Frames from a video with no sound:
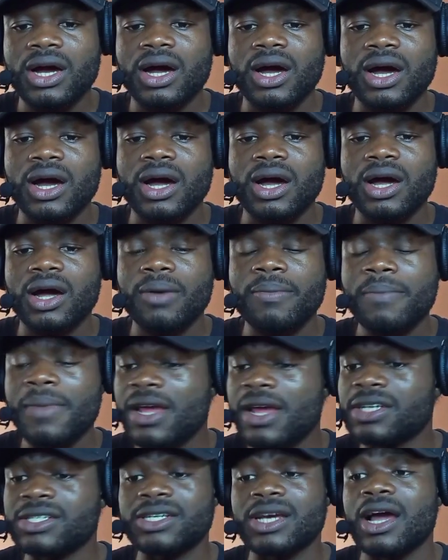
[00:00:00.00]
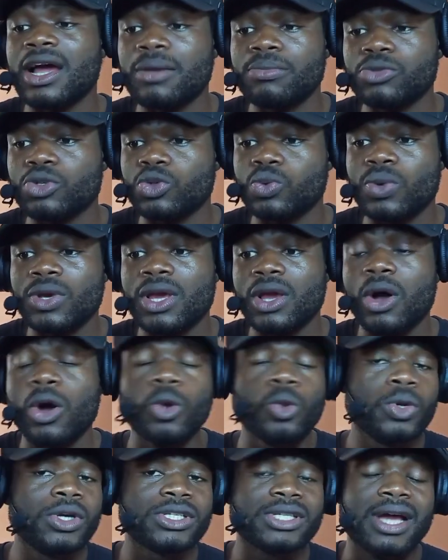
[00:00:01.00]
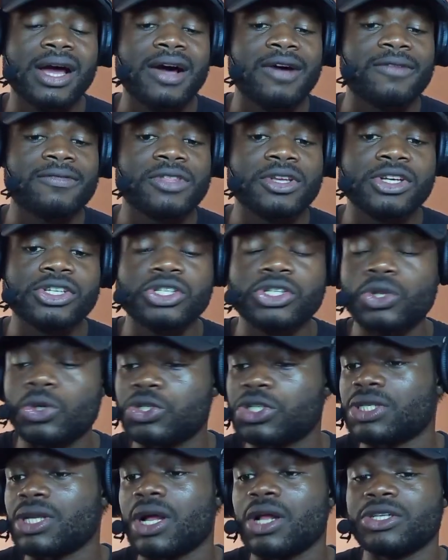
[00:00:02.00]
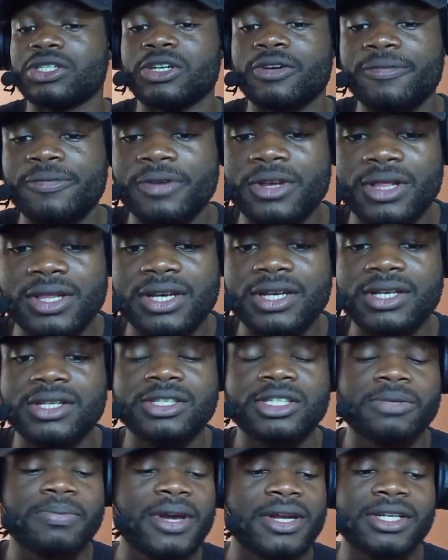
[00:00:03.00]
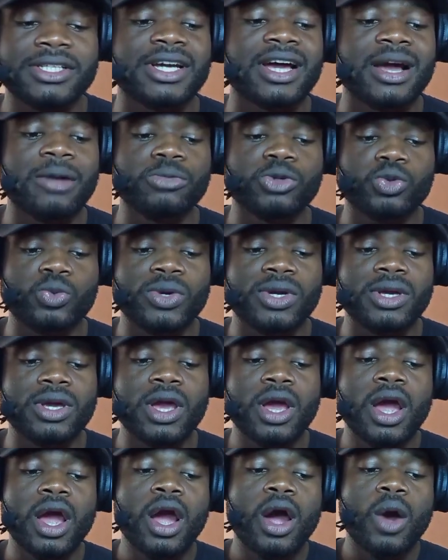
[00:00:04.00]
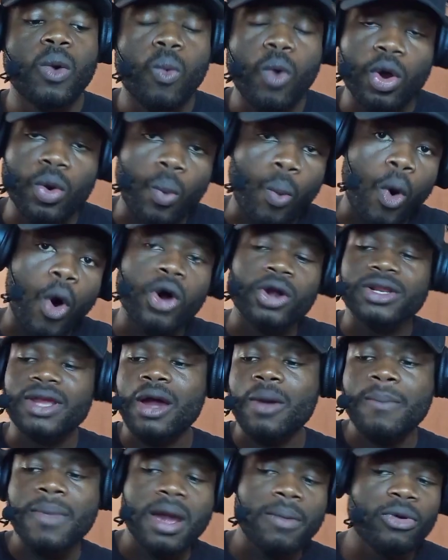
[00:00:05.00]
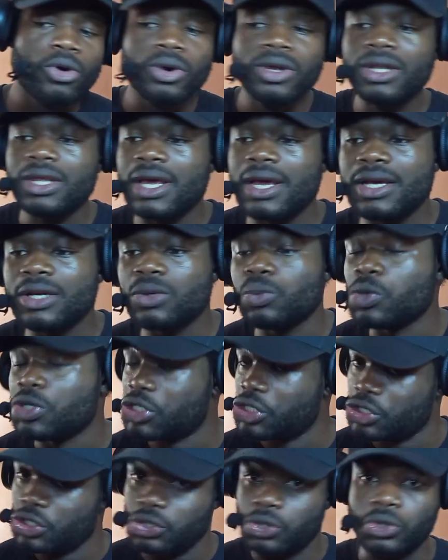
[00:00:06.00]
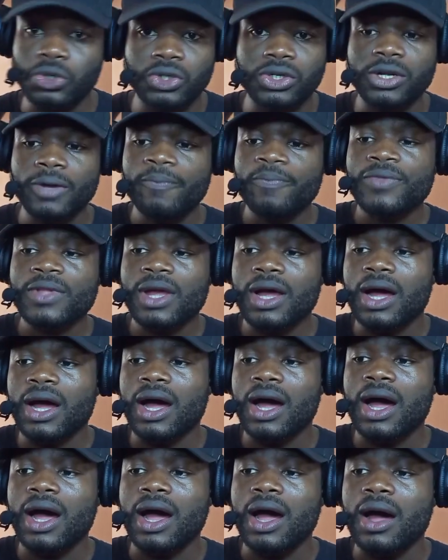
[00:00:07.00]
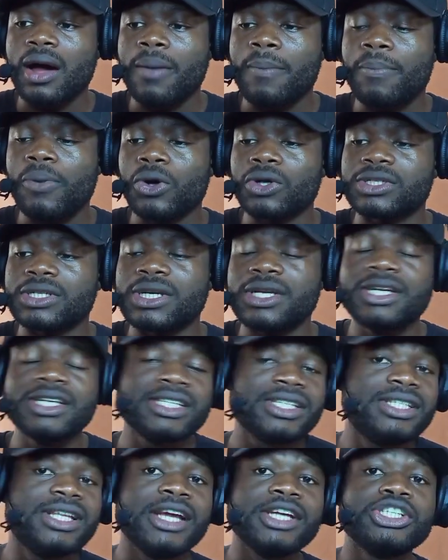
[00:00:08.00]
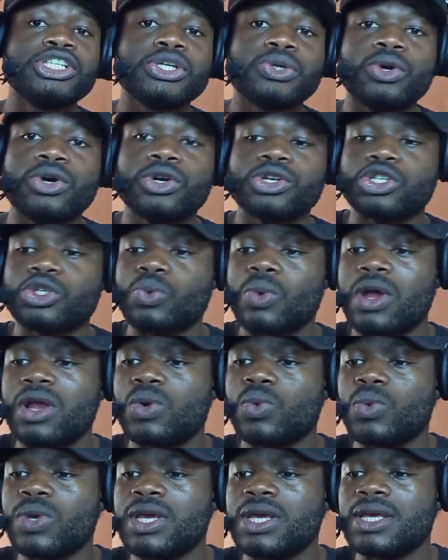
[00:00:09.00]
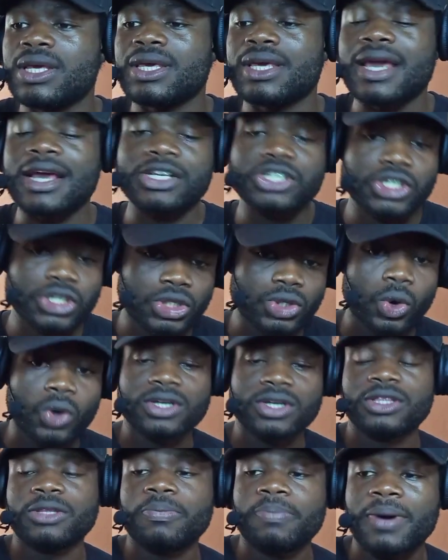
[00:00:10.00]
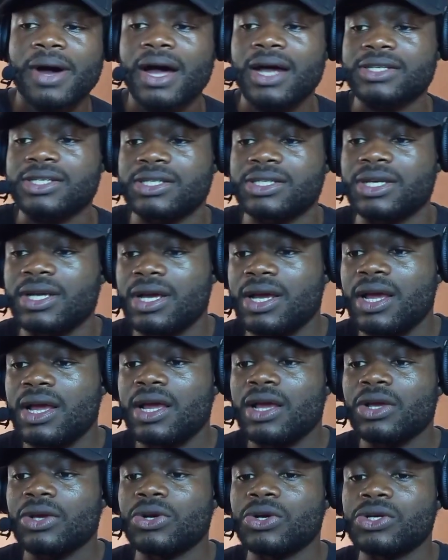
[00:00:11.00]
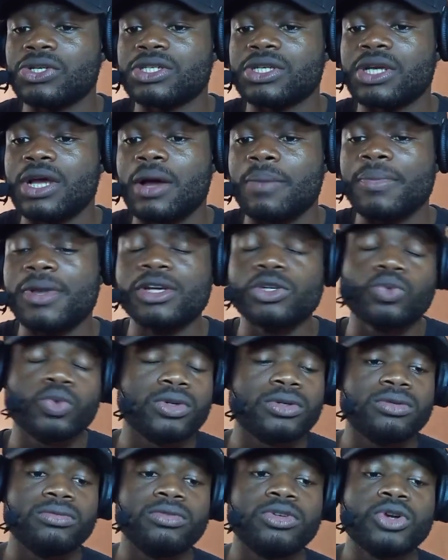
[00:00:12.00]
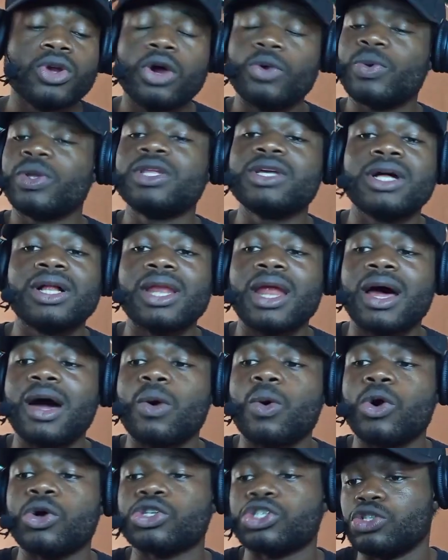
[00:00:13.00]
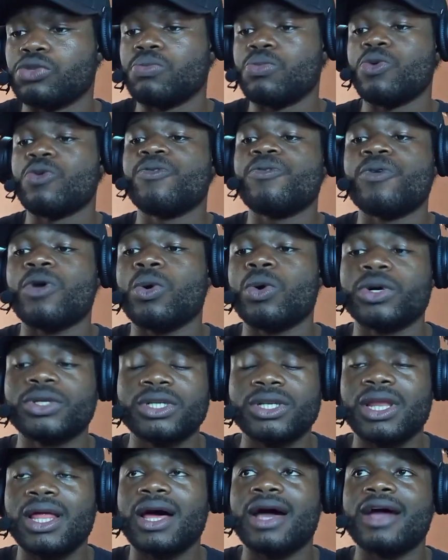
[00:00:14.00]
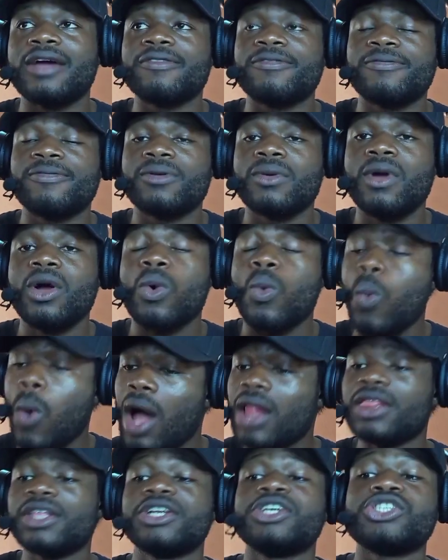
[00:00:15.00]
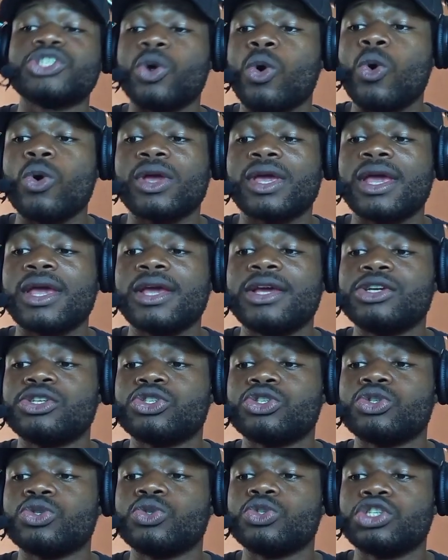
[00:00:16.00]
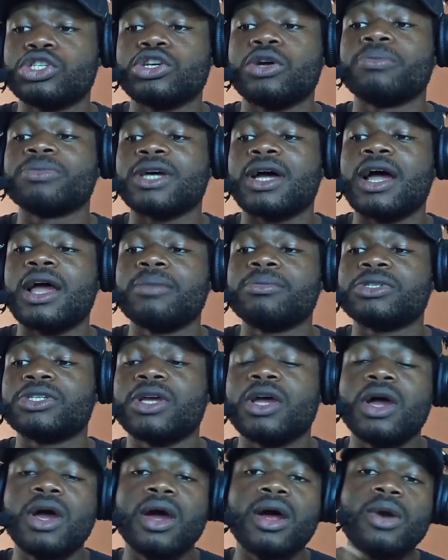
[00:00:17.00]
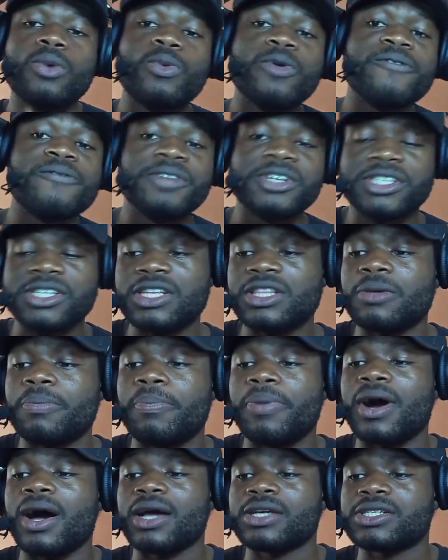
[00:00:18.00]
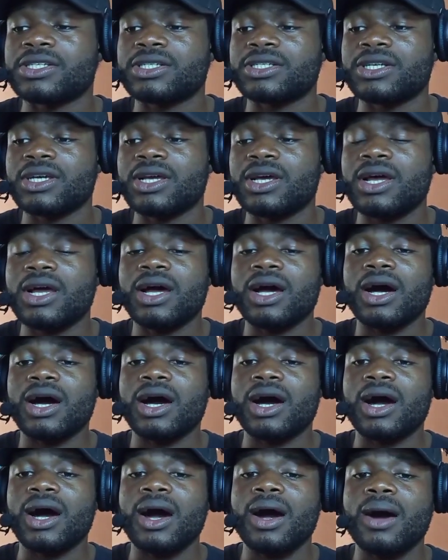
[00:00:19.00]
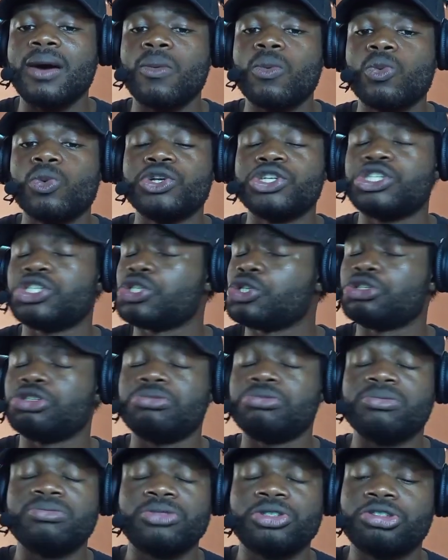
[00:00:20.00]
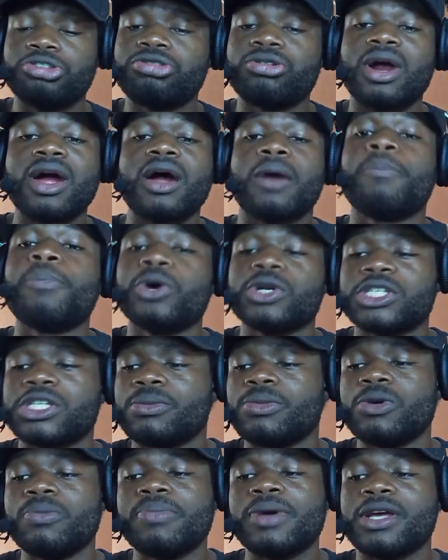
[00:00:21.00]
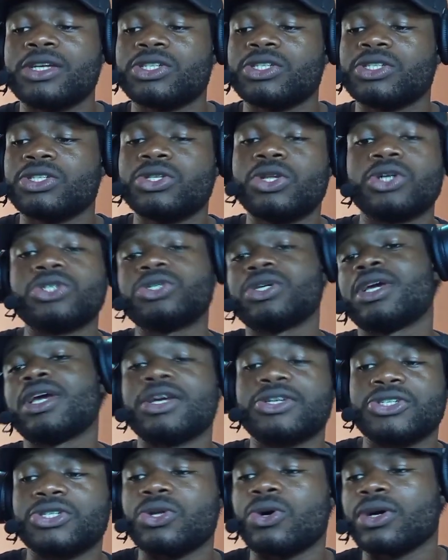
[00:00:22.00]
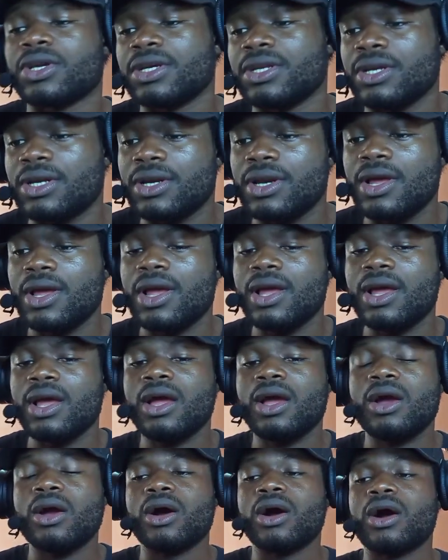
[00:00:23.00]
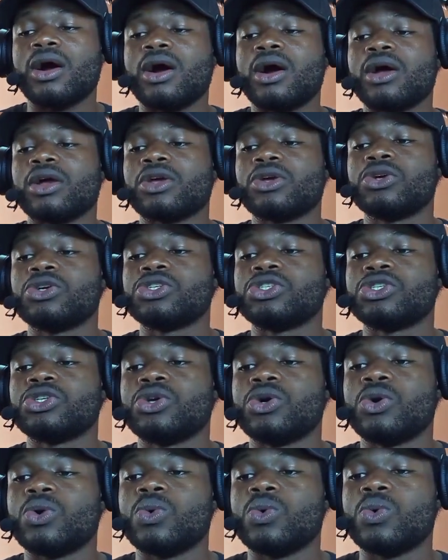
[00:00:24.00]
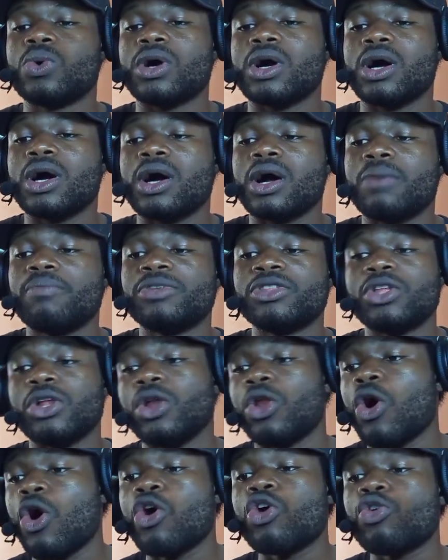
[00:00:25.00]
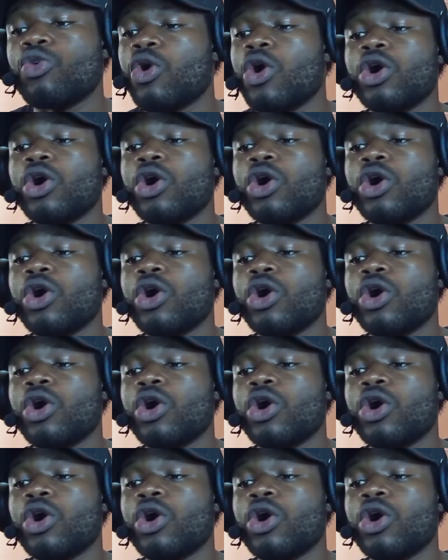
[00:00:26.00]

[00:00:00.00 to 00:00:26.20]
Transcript: Uh, many times we always have these nostalgic feelings. Many times we want to walk down memory lane, which is good, uh, but it is dangerous when we get stuck in the past because um, it would not really allow us to move forward in life. While it is okay to sometimes revisit the past, uh, we should try our possible best not to get stuck in it because, uh, you know, um, in the long